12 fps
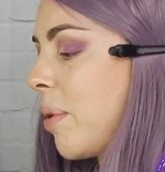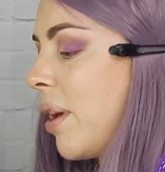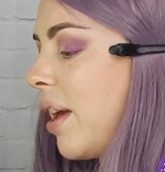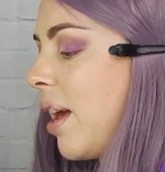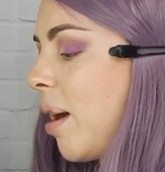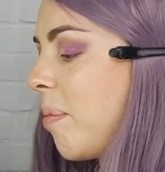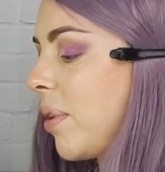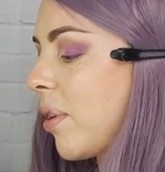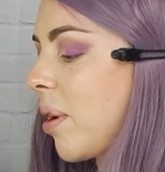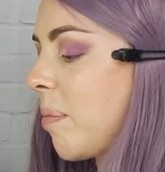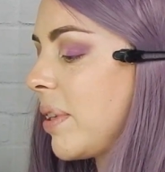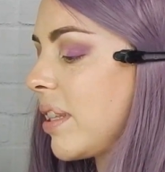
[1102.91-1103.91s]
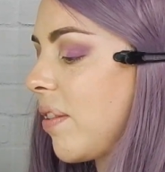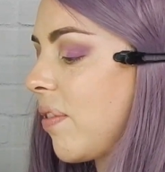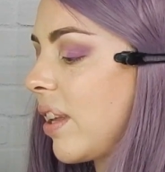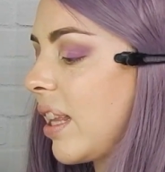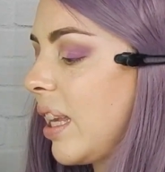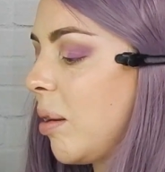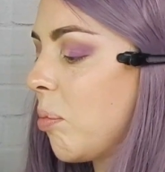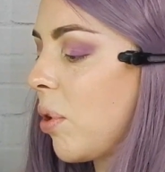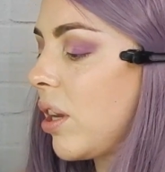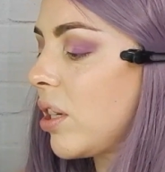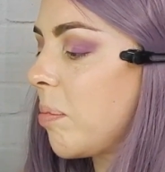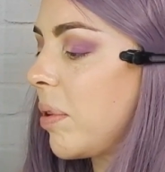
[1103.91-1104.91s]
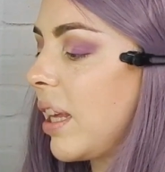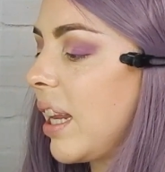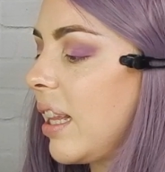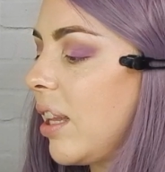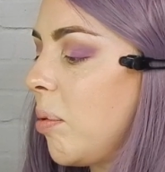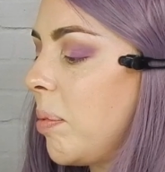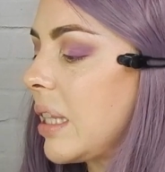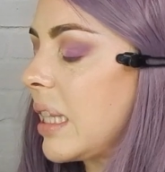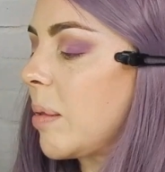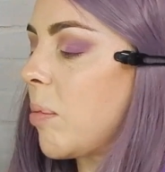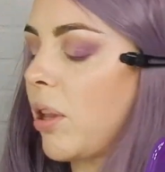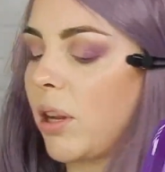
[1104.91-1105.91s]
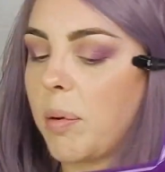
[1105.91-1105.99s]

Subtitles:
I'm going to grab myself a clean brush. I'm going to get a little bit smaller.